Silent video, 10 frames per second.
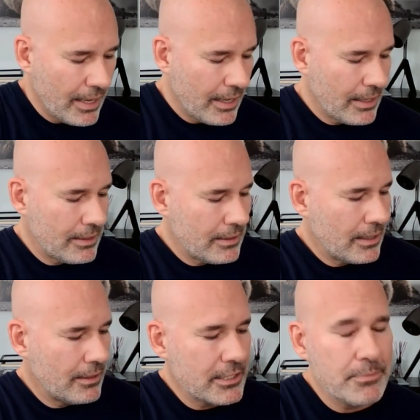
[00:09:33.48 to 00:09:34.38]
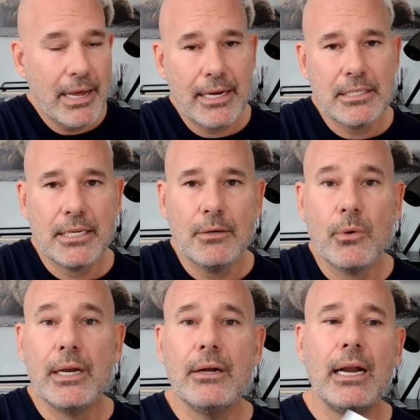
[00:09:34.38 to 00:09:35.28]
And this magazine
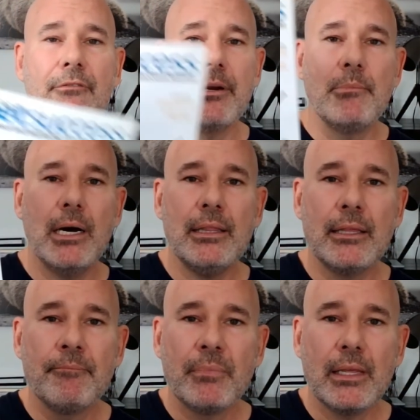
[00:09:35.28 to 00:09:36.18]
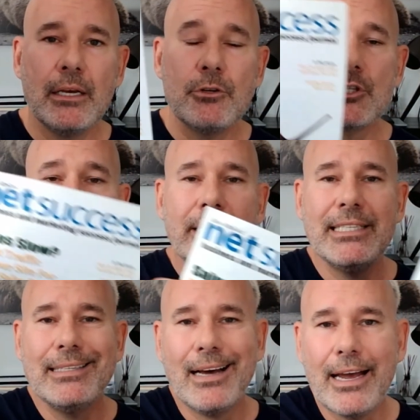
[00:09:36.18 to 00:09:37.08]
went out every month. It was
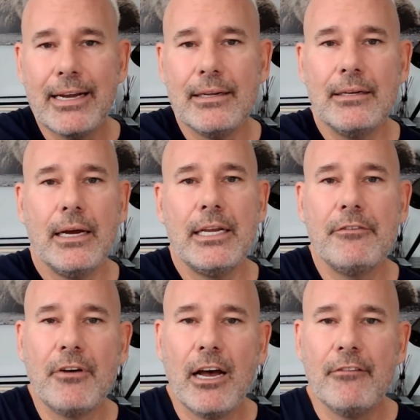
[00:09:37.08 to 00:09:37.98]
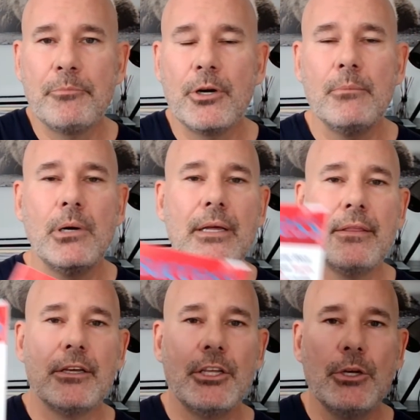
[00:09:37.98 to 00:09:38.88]
$29.95 per
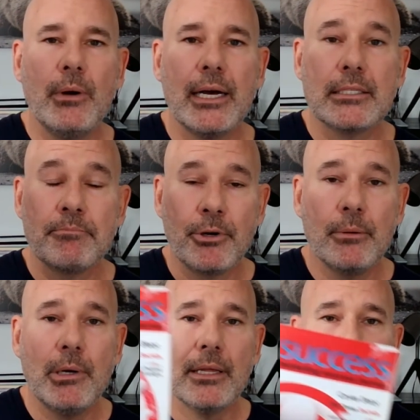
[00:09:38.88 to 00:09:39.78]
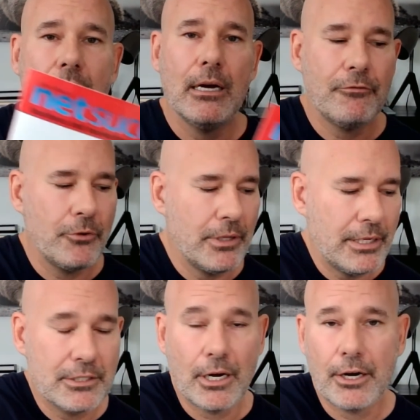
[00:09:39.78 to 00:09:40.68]
month US, per month, not for the
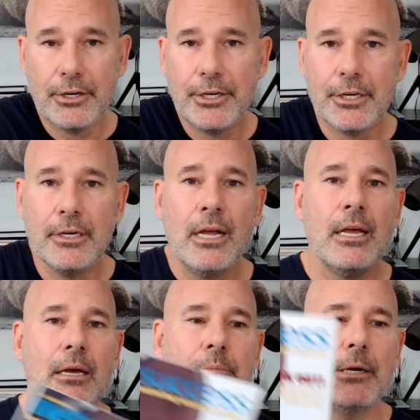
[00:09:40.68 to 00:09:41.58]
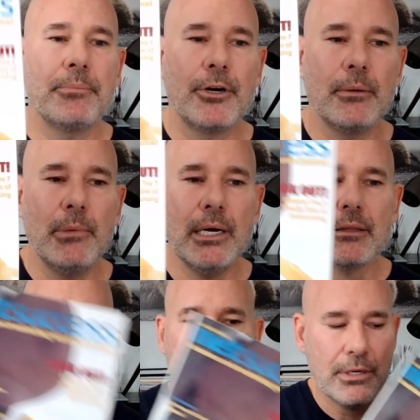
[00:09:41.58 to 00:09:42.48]
entire year, but per month.
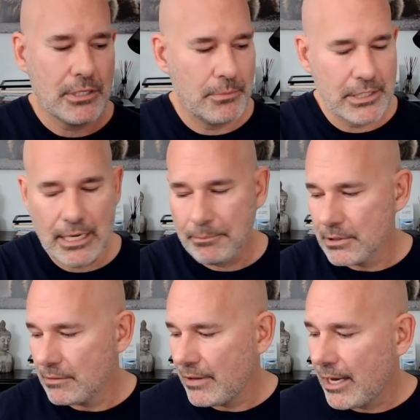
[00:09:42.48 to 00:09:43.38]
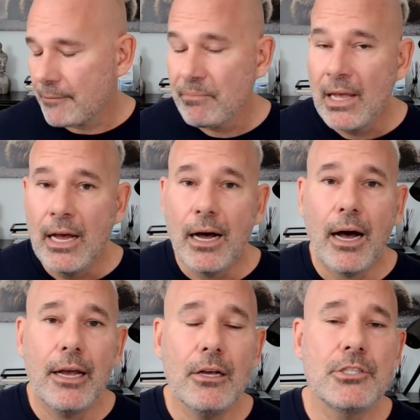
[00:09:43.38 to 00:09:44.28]
So there's some examples of that.
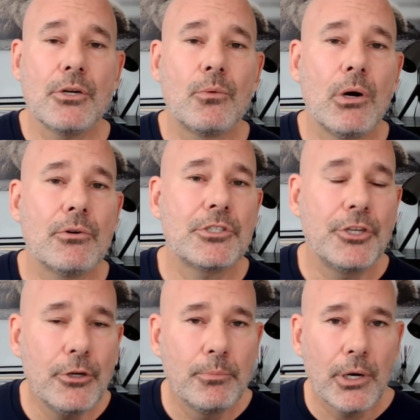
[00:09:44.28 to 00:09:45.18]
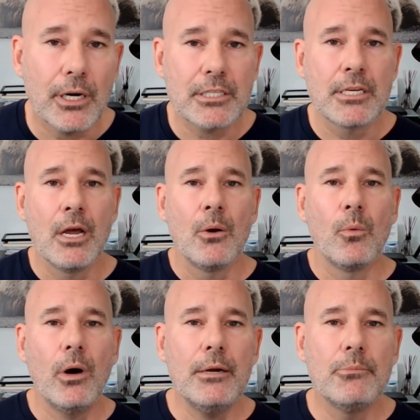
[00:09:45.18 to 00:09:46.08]
I also wrote 2 books.
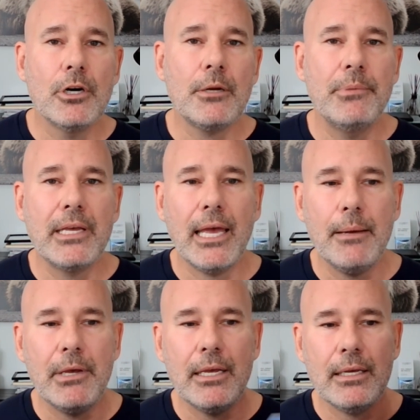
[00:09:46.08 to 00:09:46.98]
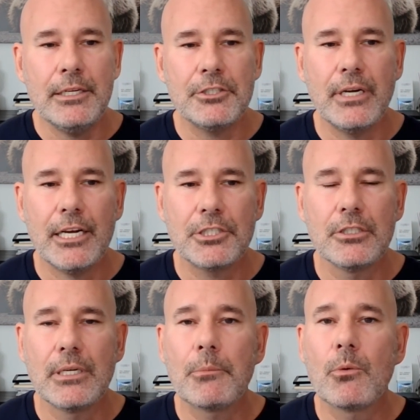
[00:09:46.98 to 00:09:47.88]
One book became a
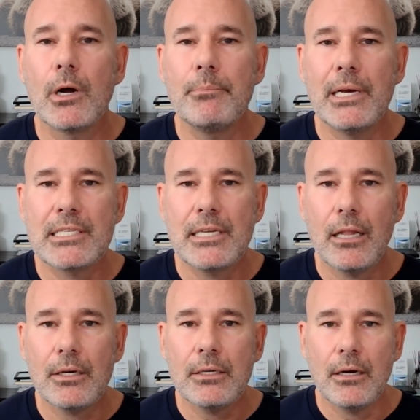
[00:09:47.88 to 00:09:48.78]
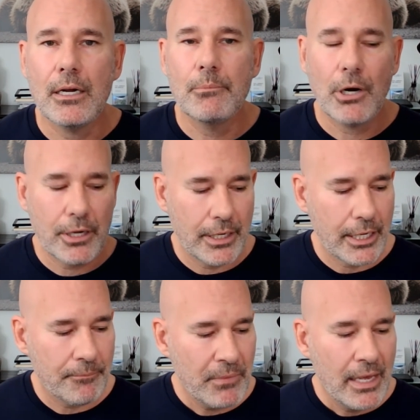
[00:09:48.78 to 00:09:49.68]
international #1 bestseller on
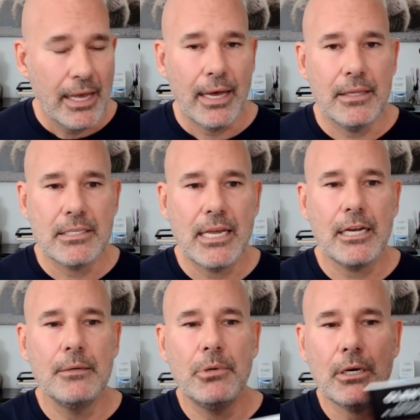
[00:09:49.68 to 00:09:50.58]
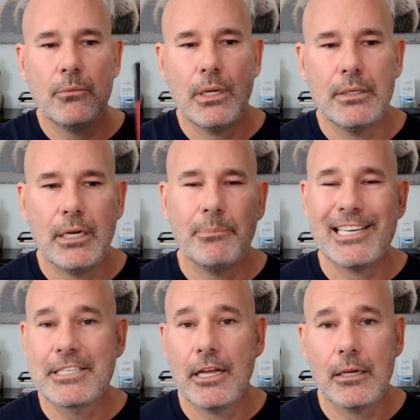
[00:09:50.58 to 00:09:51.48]
marketing. And the second book, well, not a
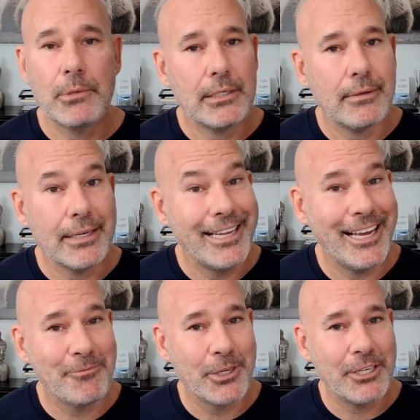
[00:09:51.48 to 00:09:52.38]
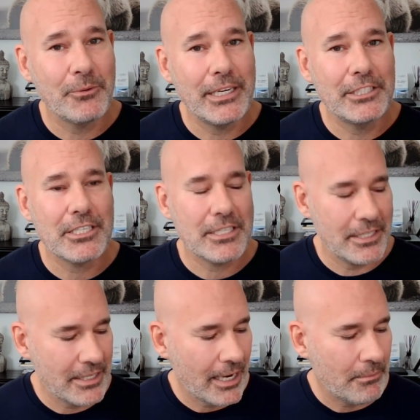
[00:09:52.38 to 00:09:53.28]
bestseller, but a damn good read just the
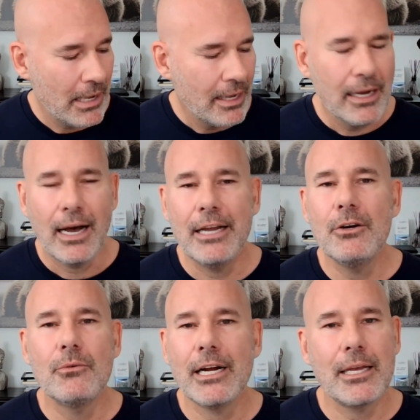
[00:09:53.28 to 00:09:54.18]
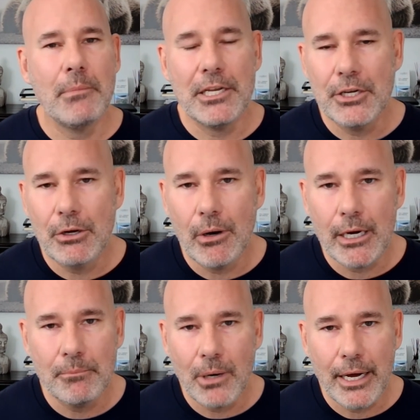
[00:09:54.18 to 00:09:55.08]
same. I don't recommend you go
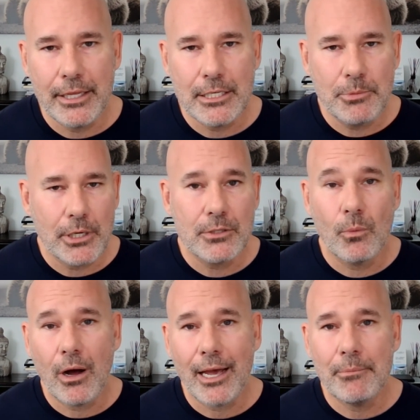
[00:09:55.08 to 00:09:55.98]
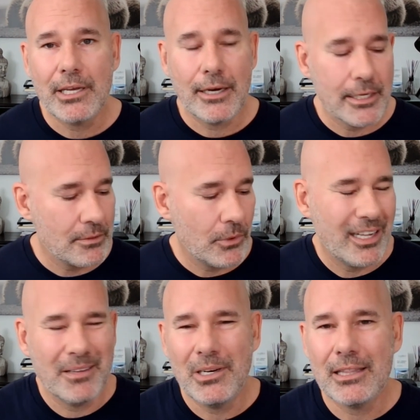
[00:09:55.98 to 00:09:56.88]
out and buy these books. Why? Because,
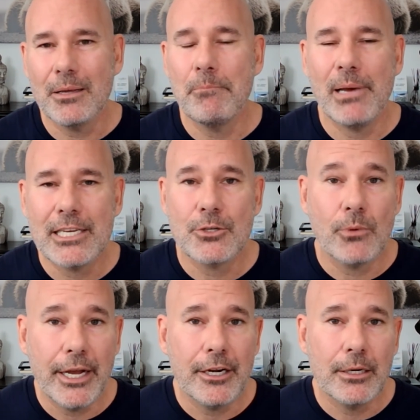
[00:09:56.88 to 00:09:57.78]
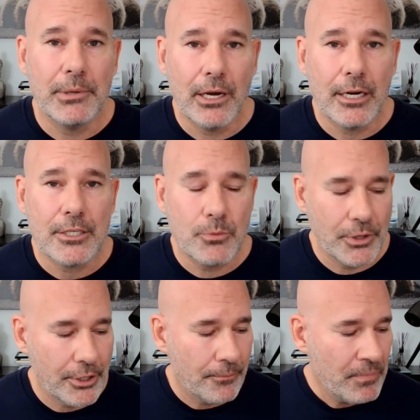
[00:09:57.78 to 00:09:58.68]
well, I'm not the best writer, to be honest
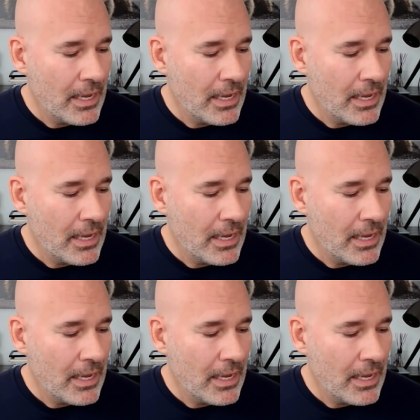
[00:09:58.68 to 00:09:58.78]
with you.